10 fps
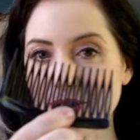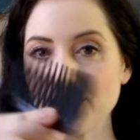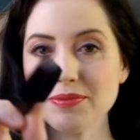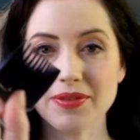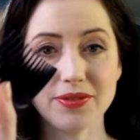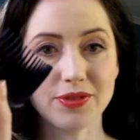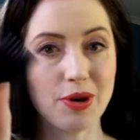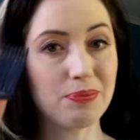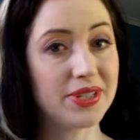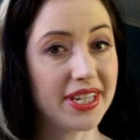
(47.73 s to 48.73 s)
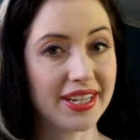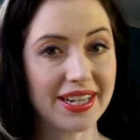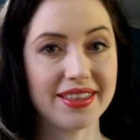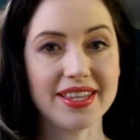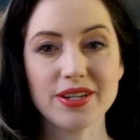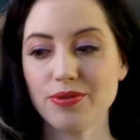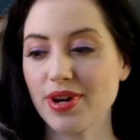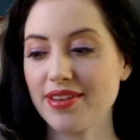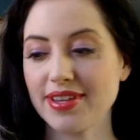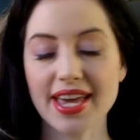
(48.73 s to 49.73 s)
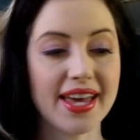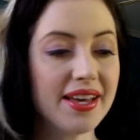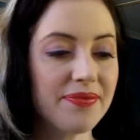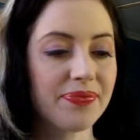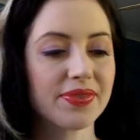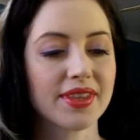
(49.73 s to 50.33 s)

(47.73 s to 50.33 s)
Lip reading: comb if you've got particularly thick or heavy hair.